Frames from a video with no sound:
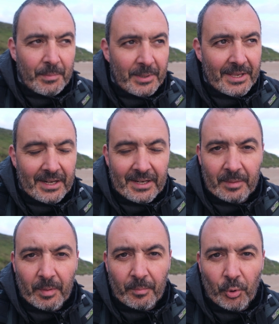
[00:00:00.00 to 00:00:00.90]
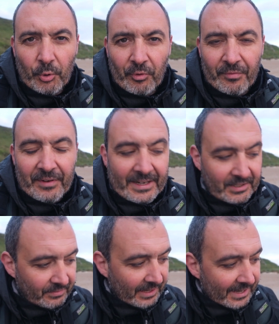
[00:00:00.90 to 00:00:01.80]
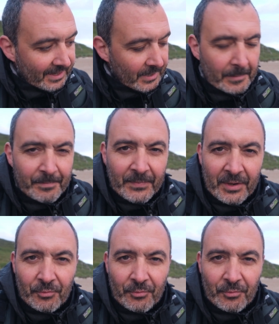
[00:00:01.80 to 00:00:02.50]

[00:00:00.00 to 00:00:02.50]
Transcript: and we get a little bit more reflective light, it